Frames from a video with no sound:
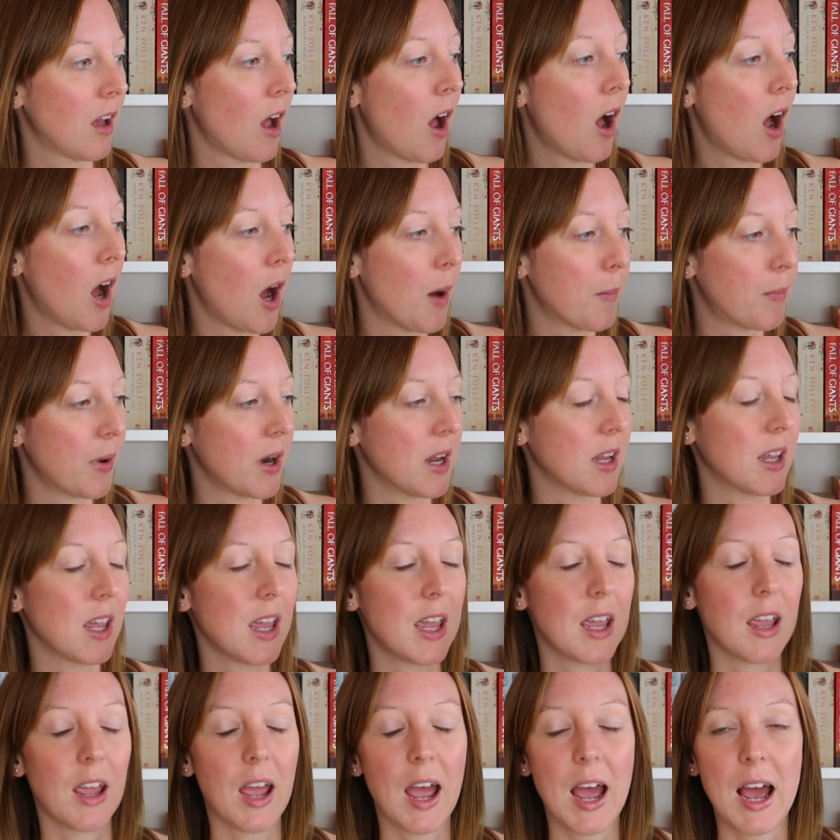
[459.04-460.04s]

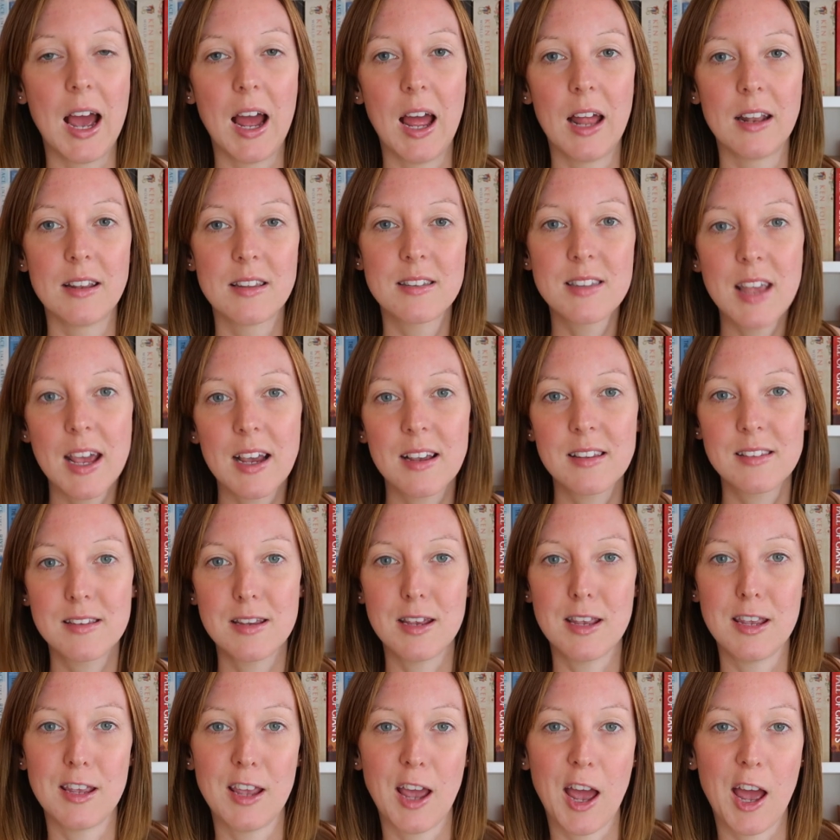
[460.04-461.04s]
heartbreaking and
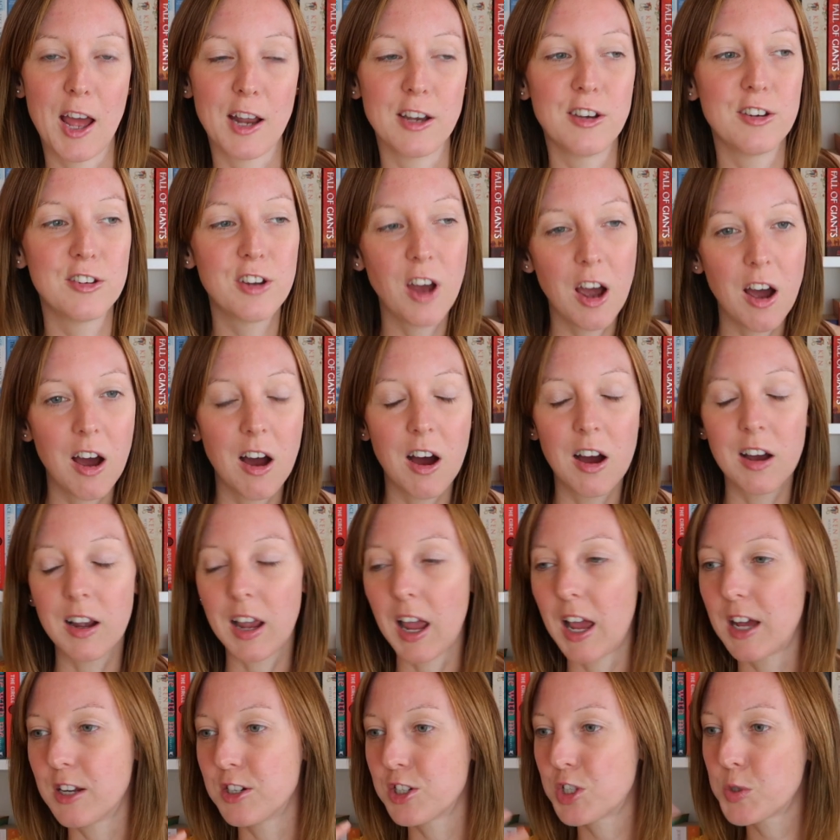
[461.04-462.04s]
sexy and
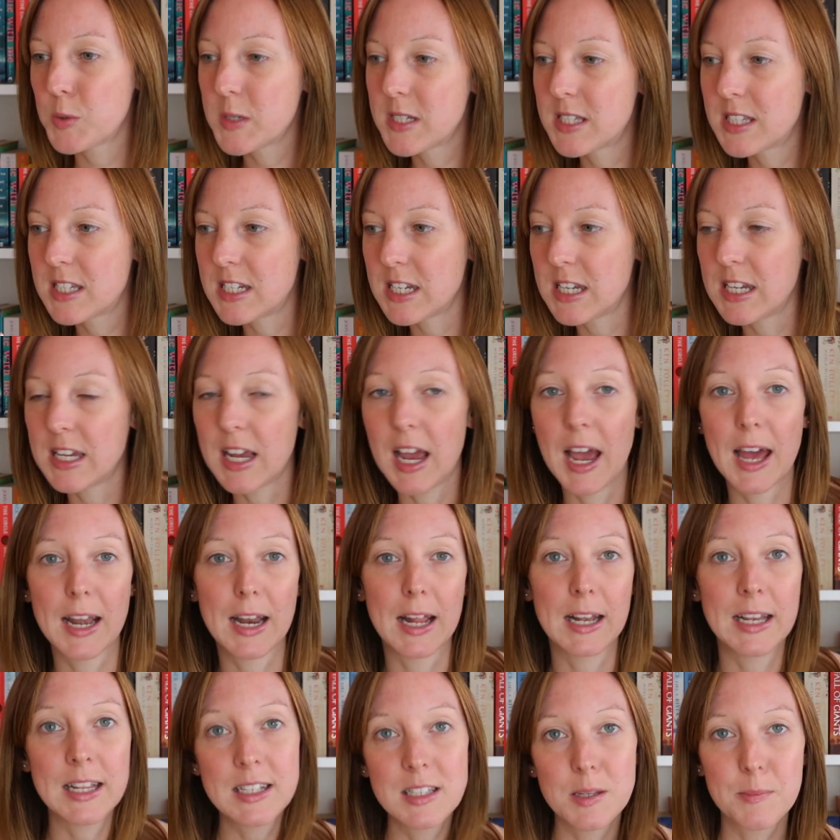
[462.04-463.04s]
dark and twisty
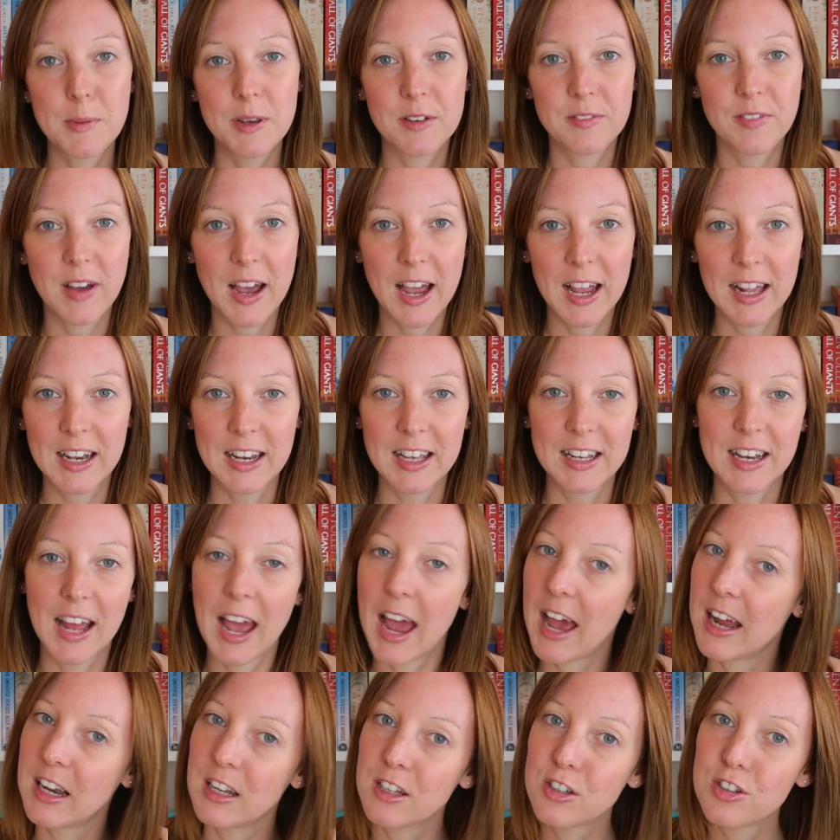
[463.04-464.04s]
and a little bit
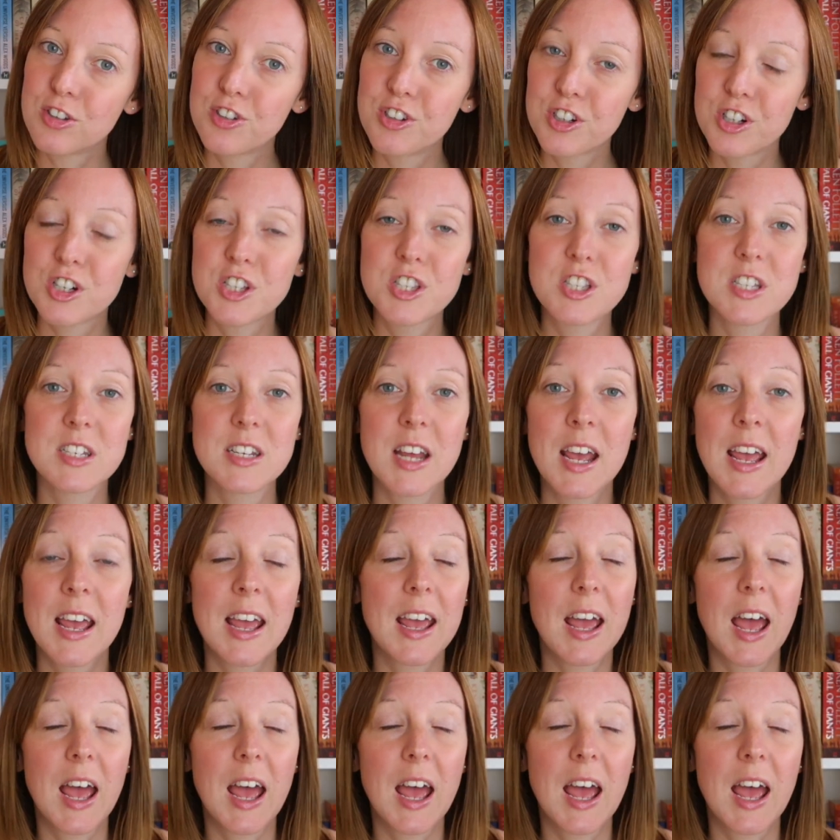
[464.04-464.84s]
violent, and it just...